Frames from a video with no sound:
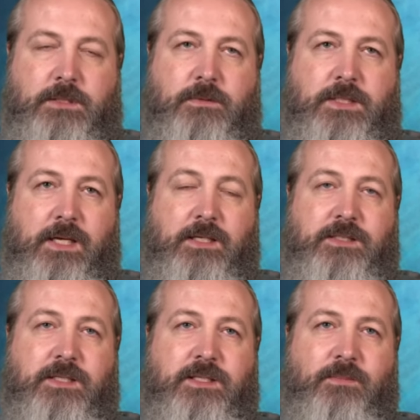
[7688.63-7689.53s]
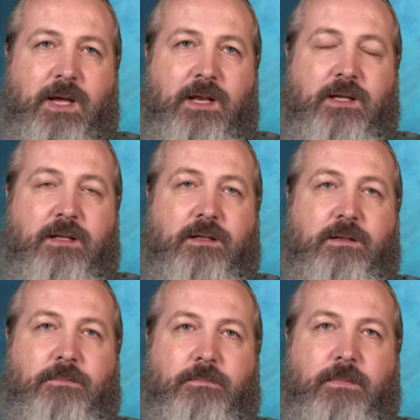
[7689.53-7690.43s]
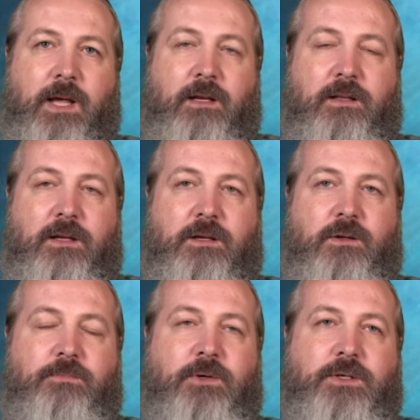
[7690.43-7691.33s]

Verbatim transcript: take a systematic analytical approach